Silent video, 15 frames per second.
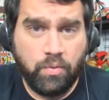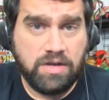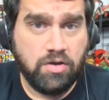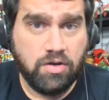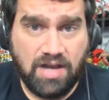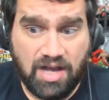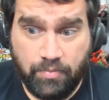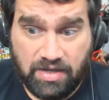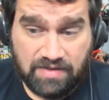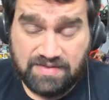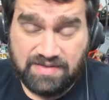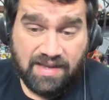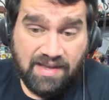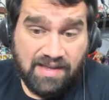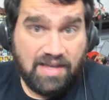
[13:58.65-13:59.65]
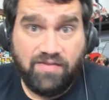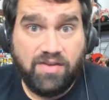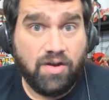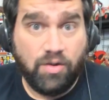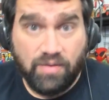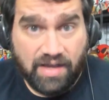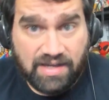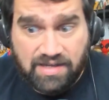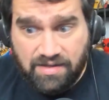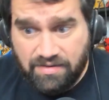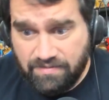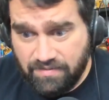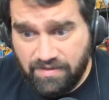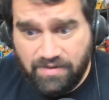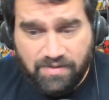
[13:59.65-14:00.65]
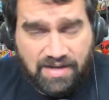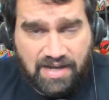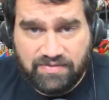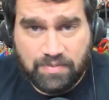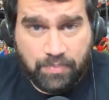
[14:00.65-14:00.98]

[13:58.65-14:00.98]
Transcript: reading your comments if you don't like it you